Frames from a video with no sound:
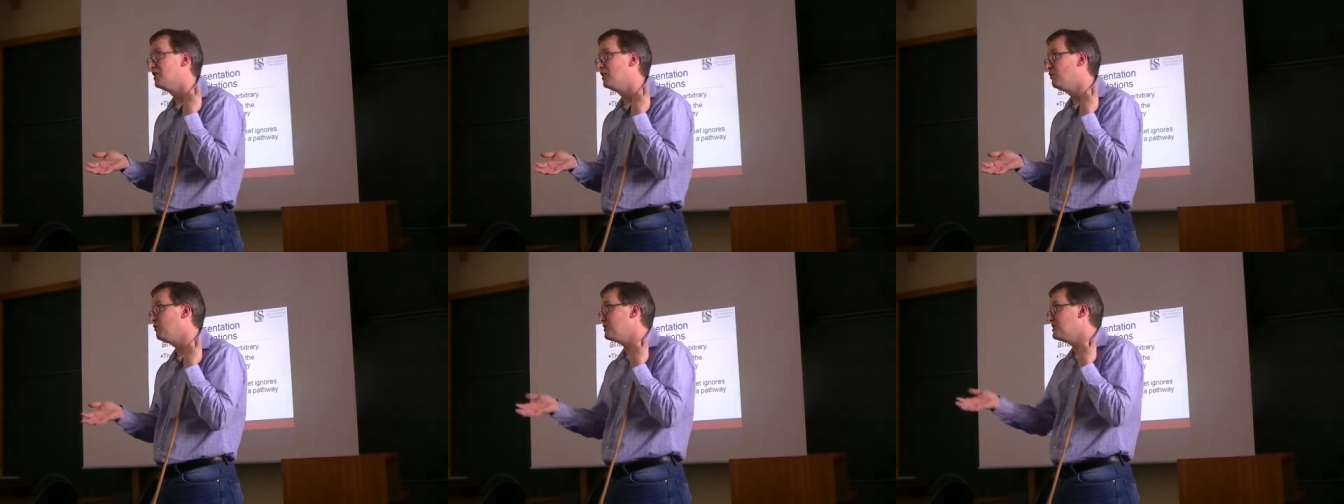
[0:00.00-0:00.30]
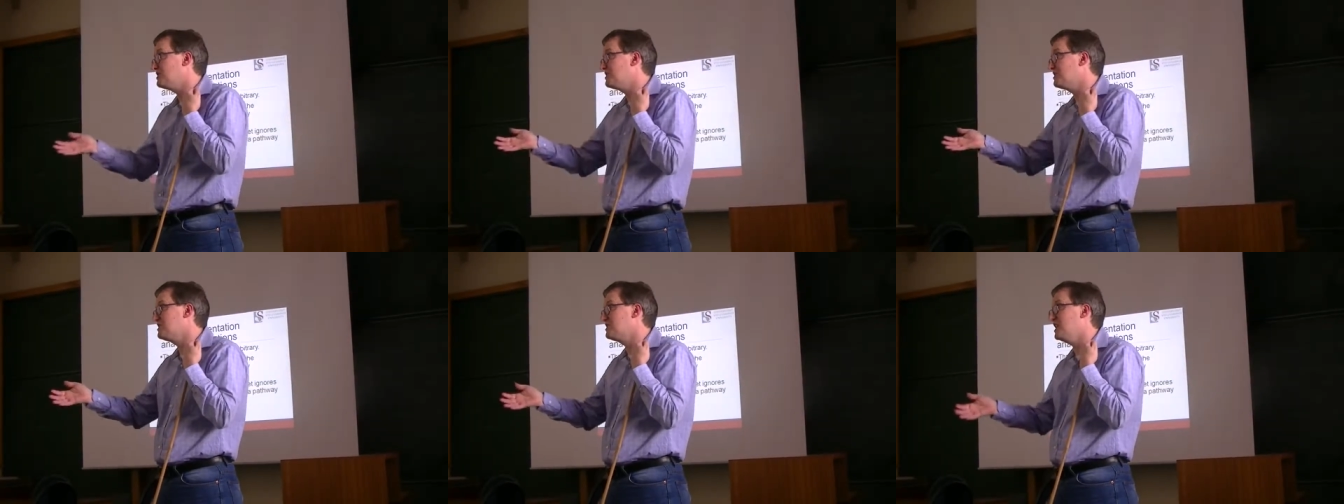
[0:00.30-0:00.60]

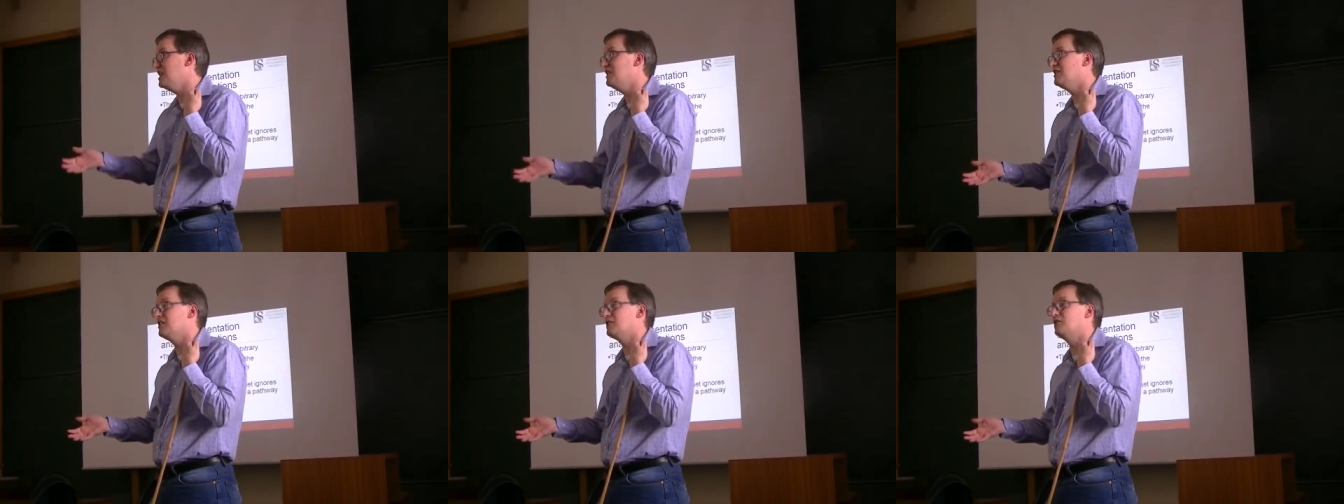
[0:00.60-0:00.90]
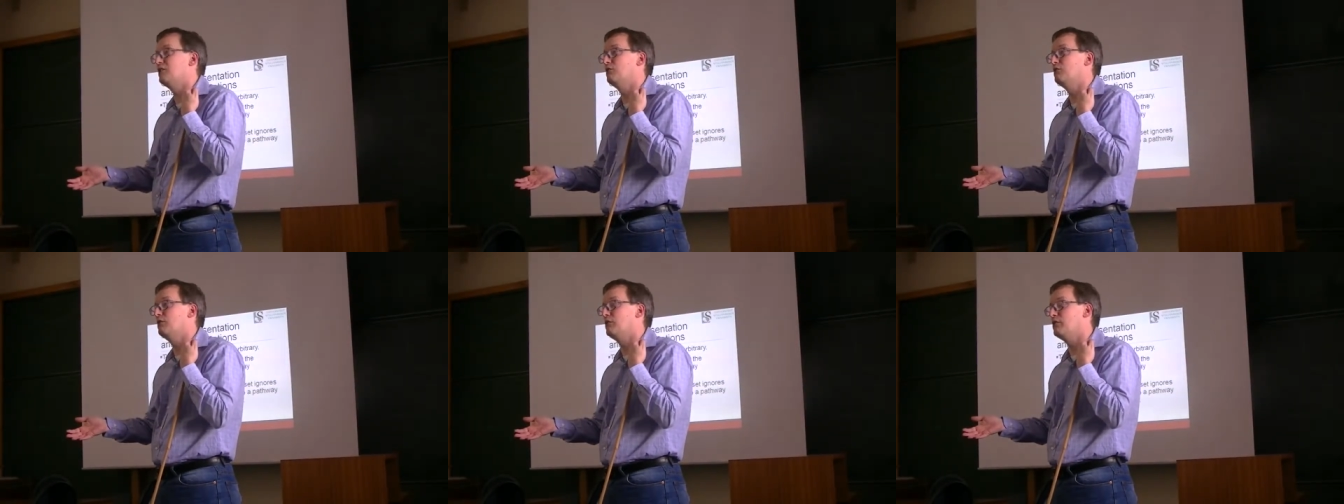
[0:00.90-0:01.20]
what's to say that
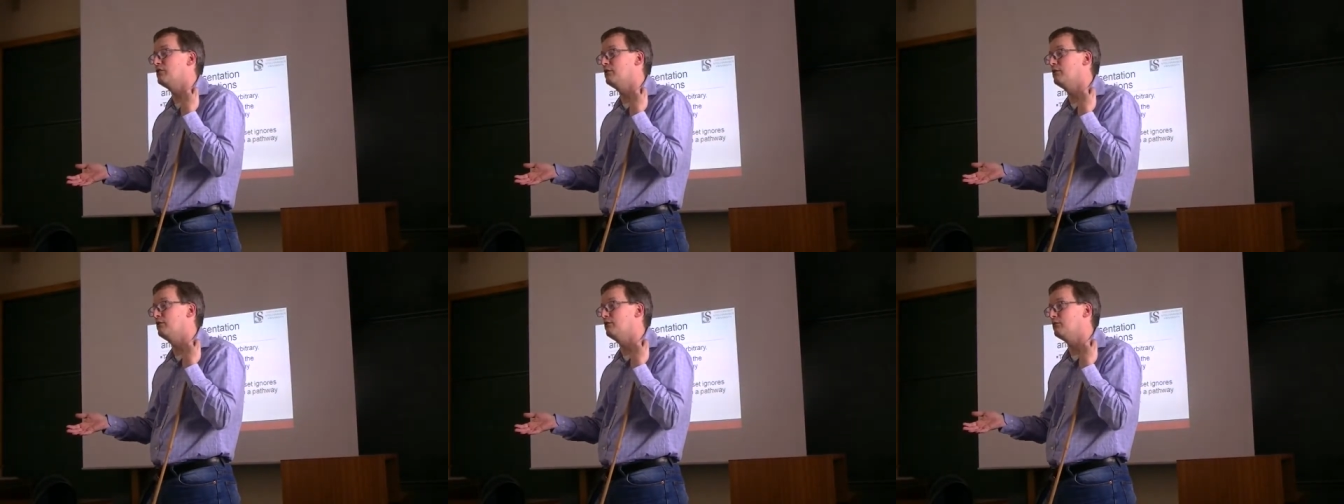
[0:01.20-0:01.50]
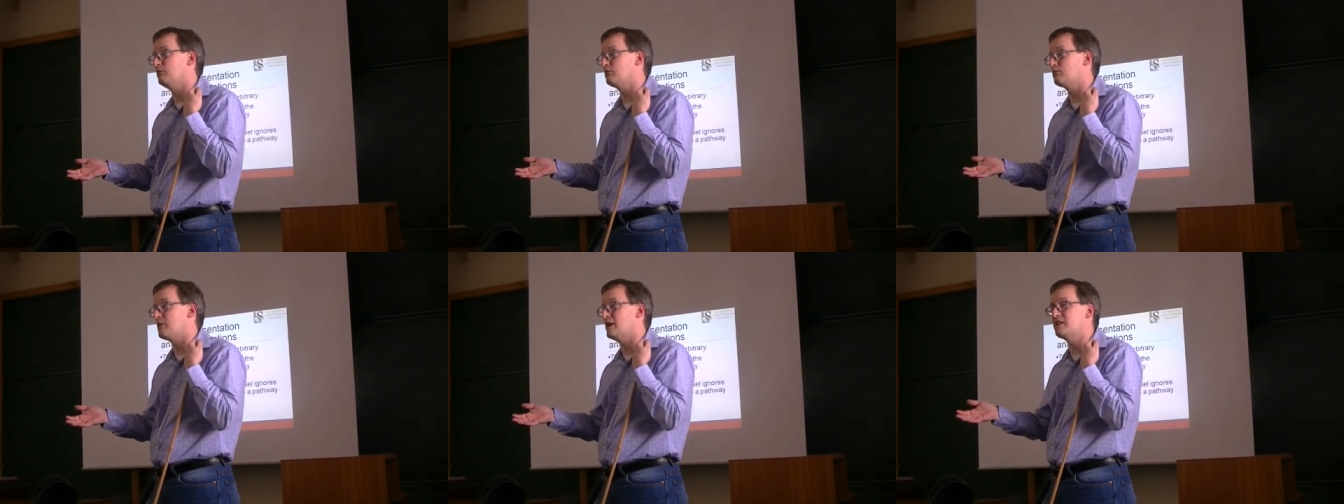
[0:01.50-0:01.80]
the
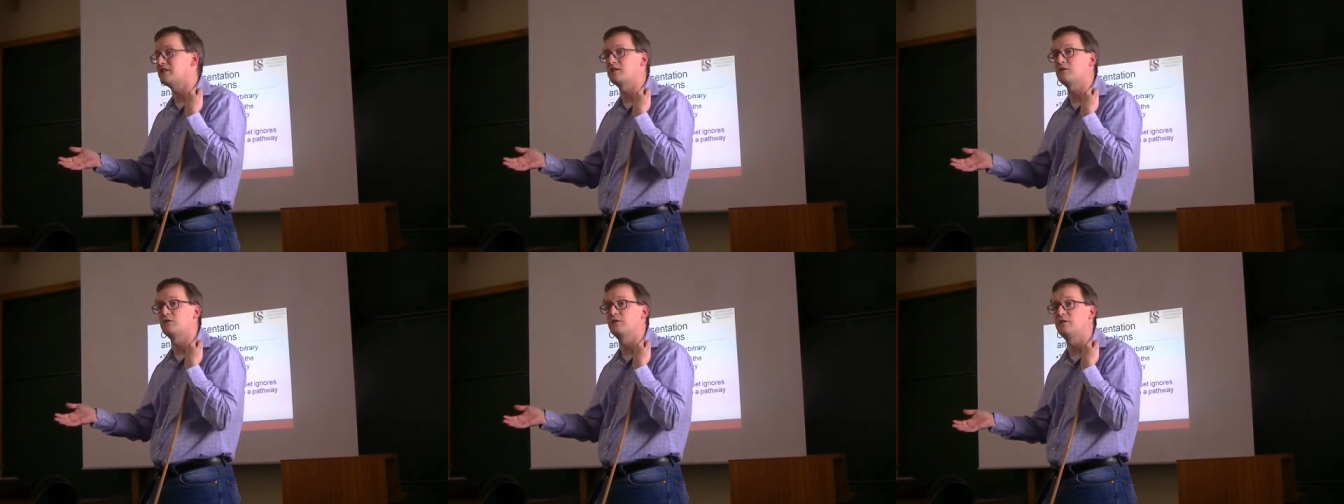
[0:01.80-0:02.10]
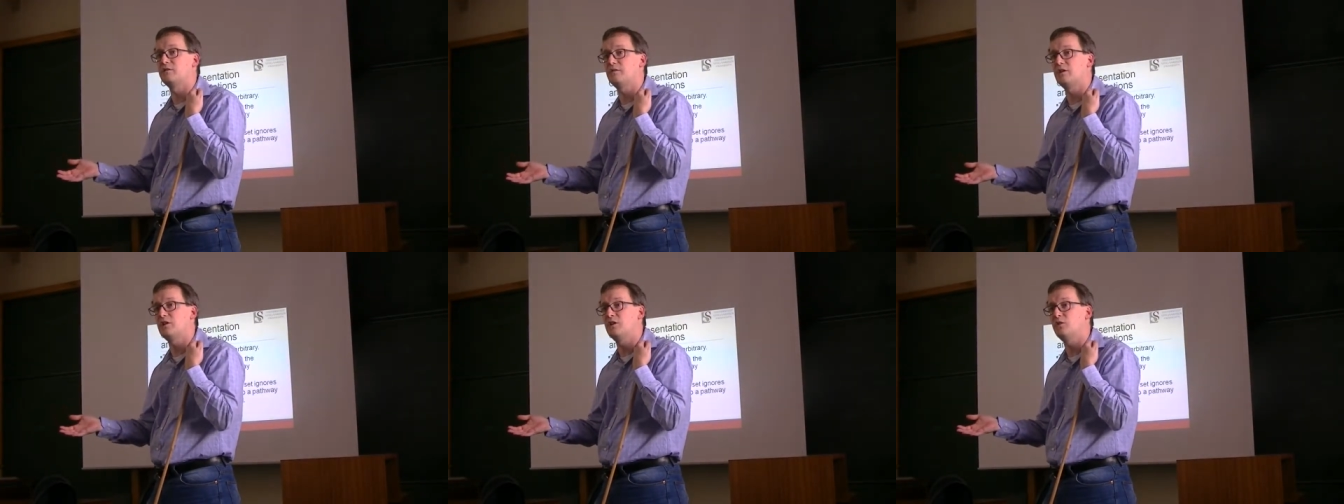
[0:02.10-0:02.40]
racer
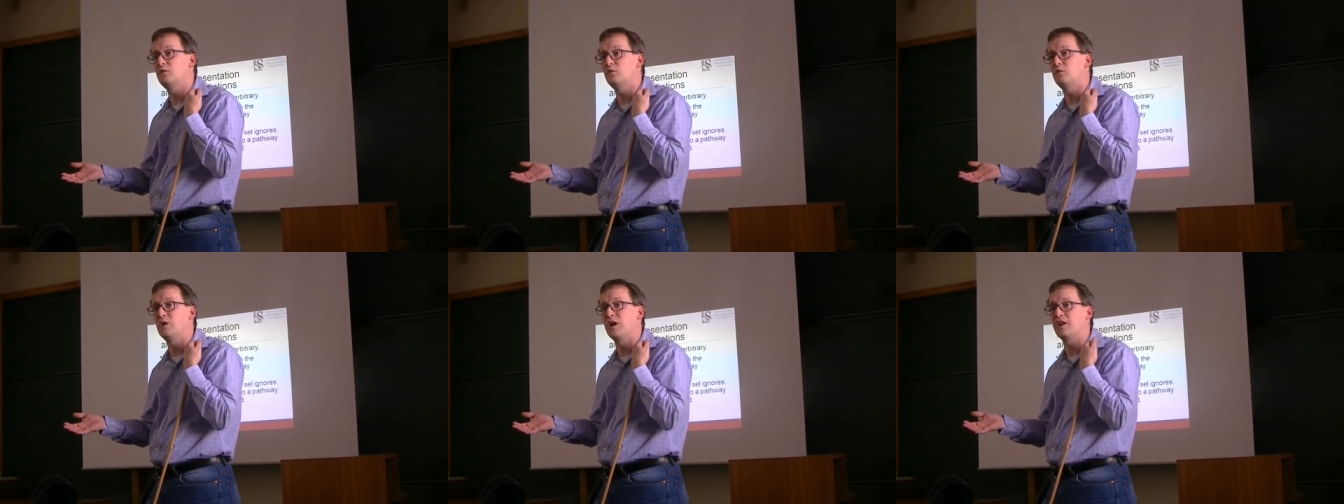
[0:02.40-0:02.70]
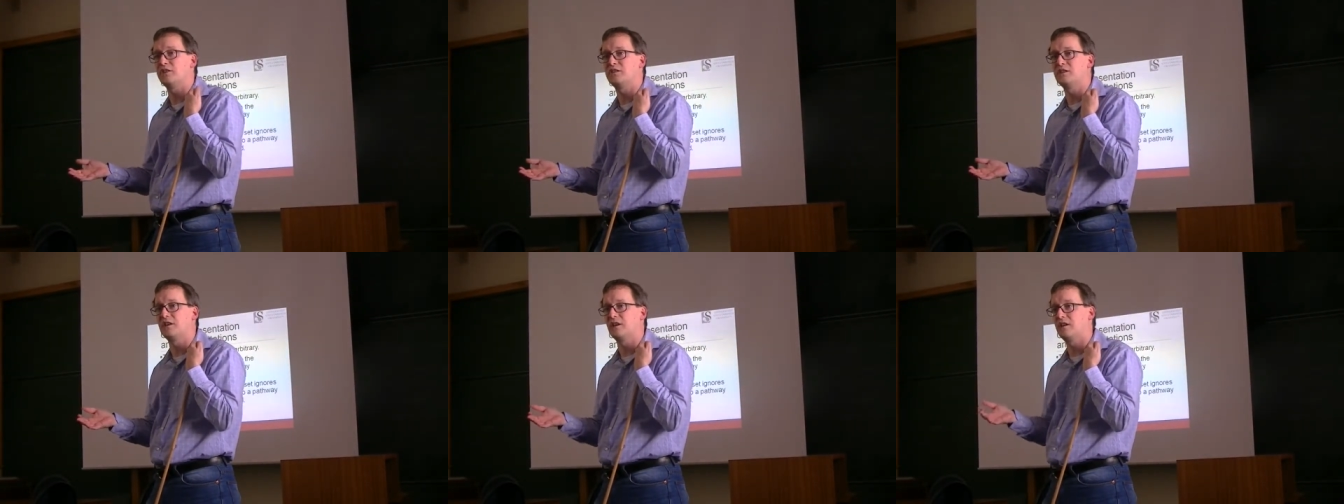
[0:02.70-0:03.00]
who
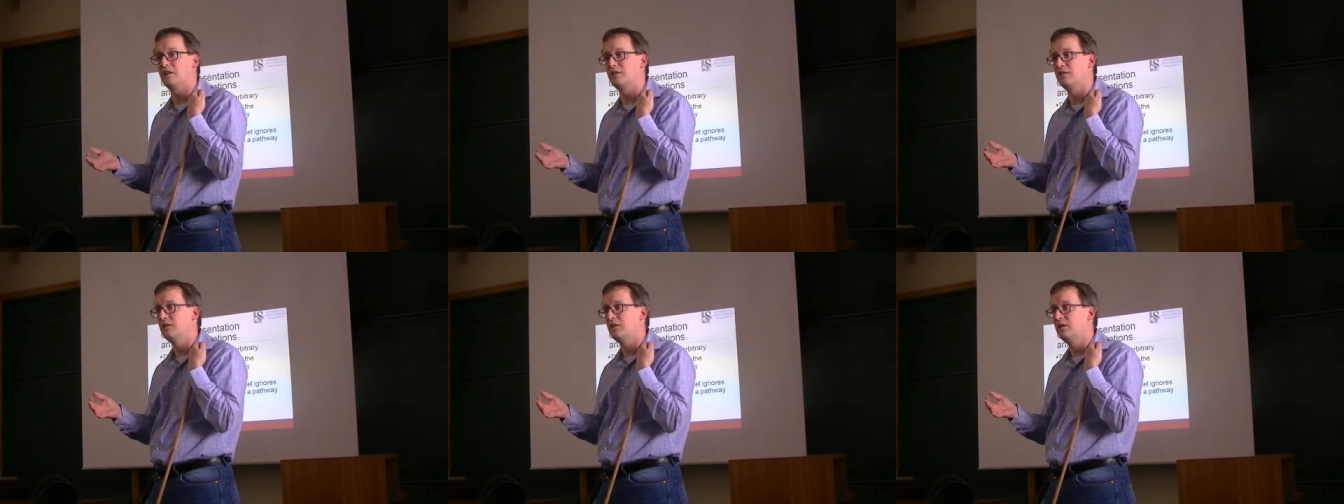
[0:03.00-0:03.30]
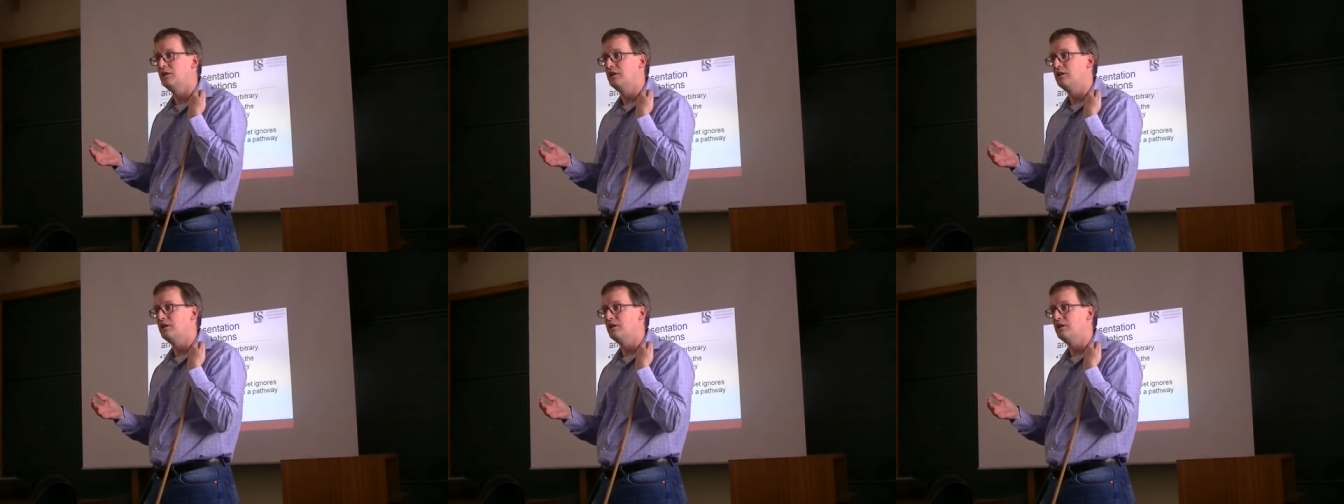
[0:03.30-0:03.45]
got